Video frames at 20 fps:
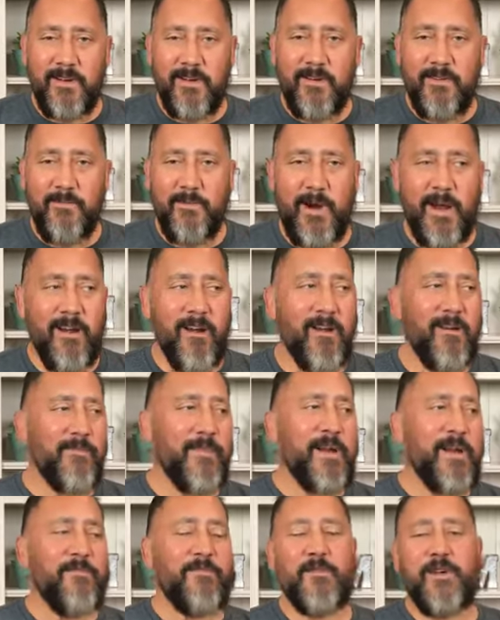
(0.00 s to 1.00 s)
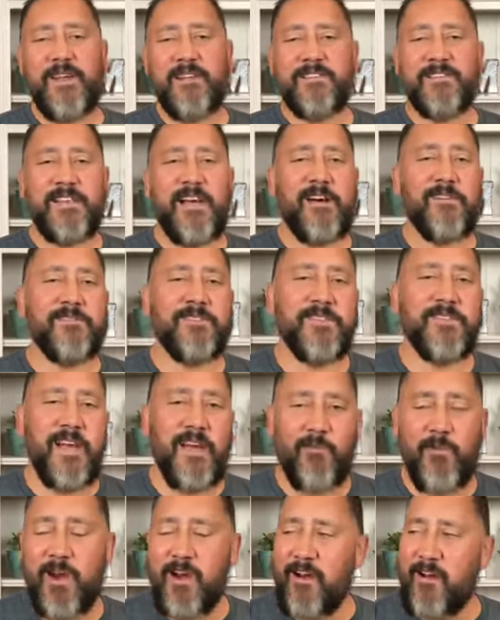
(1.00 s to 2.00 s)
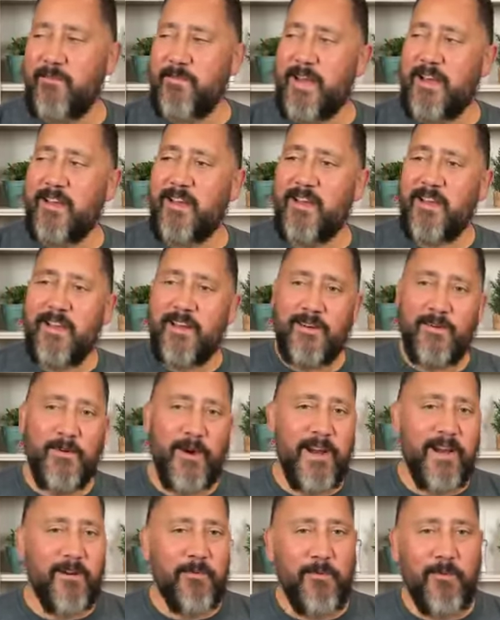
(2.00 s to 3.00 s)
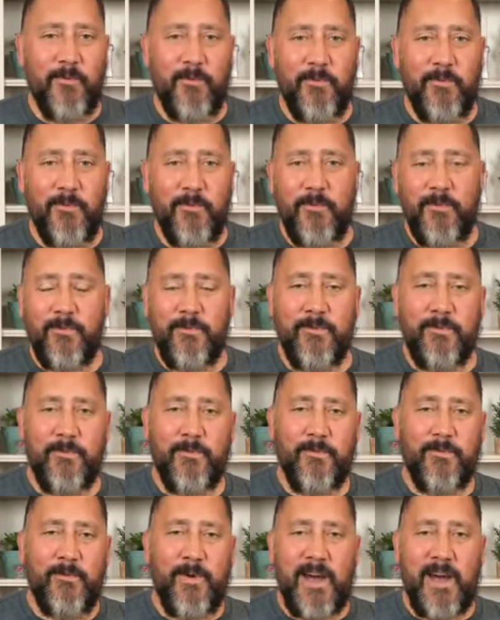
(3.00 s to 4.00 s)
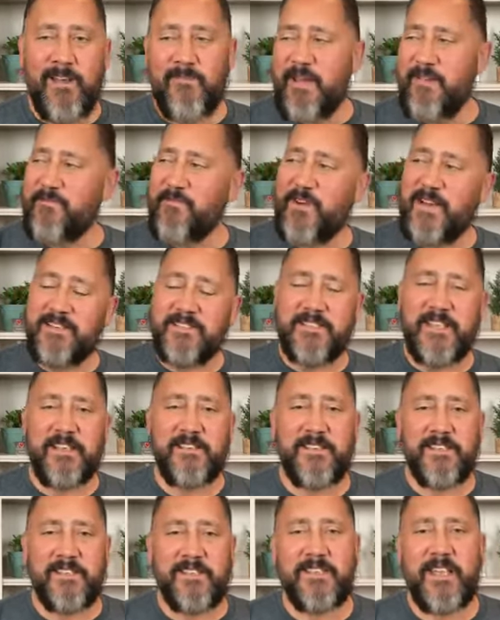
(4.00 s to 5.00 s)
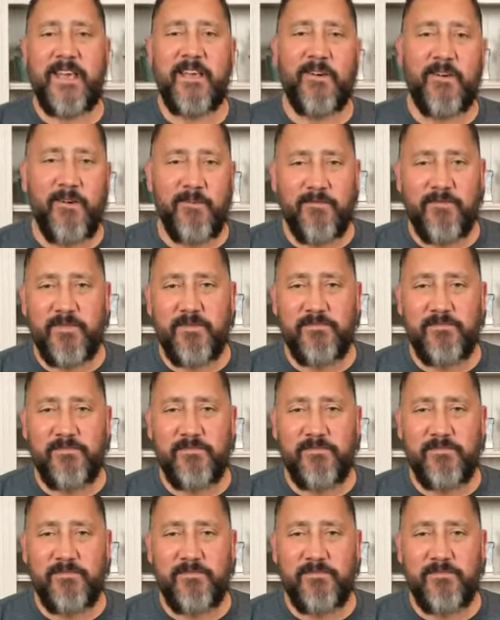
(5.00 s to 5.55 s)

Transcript: Why are all my friends outside? Why are all my, why, why do my friends get to stay home from